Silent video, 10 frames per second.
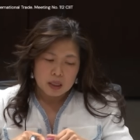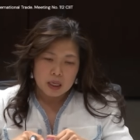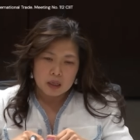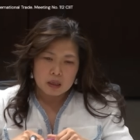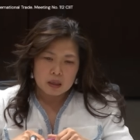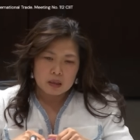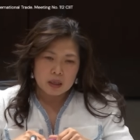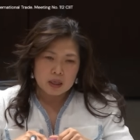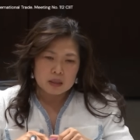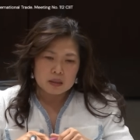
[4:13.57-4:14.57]
Canada and the
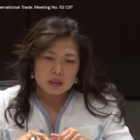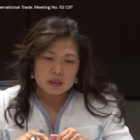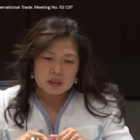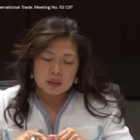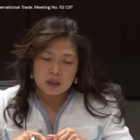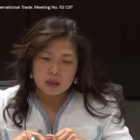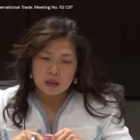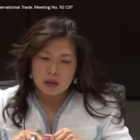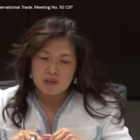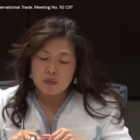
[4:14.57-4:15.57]
United States
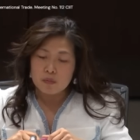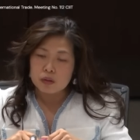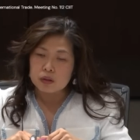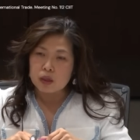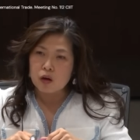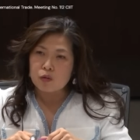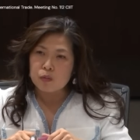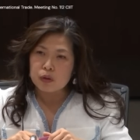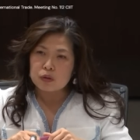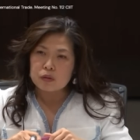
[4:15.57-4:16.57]
uh, have been building
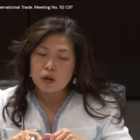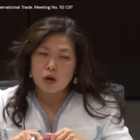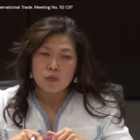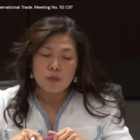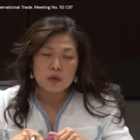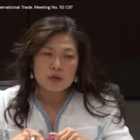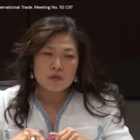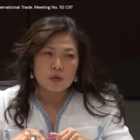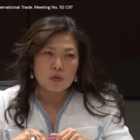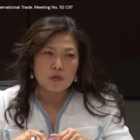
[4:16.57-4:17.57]
automobiles, automobiles
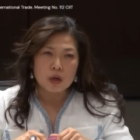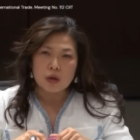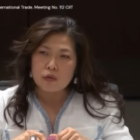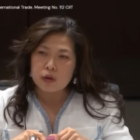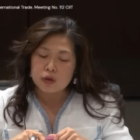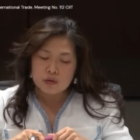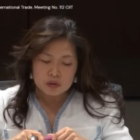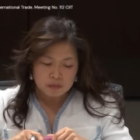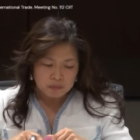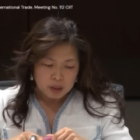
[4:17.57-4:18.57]
for over one hundred
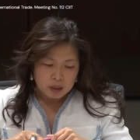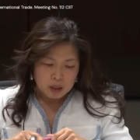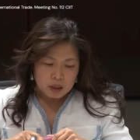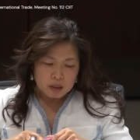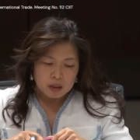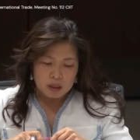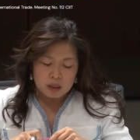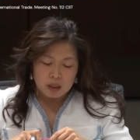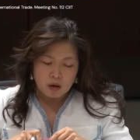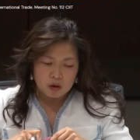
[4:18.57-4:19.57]
years.
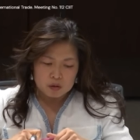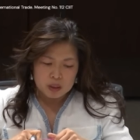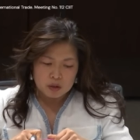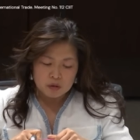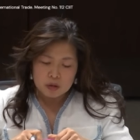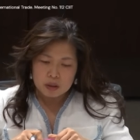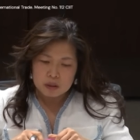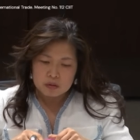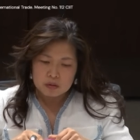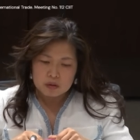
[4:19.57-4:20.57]
The auto sector
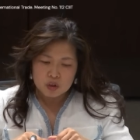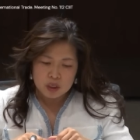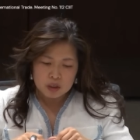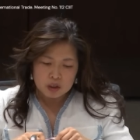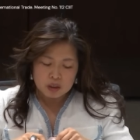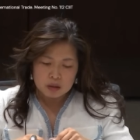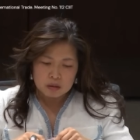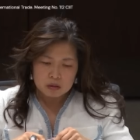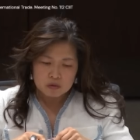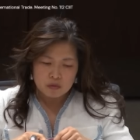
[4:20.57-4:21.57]
is changing
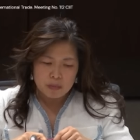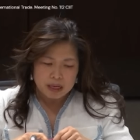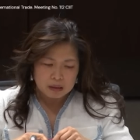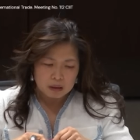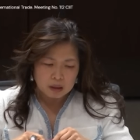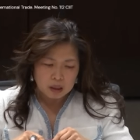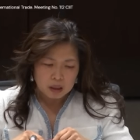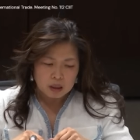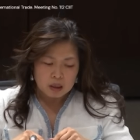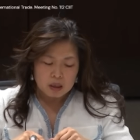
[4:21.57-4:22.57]
dramatically,